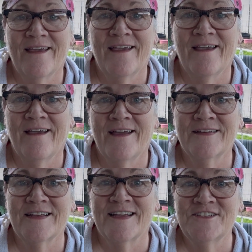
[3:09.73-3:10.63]

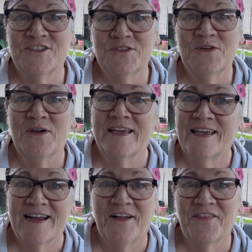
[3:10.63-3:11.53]
and I do
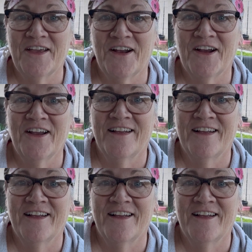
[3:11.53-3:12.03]
get out there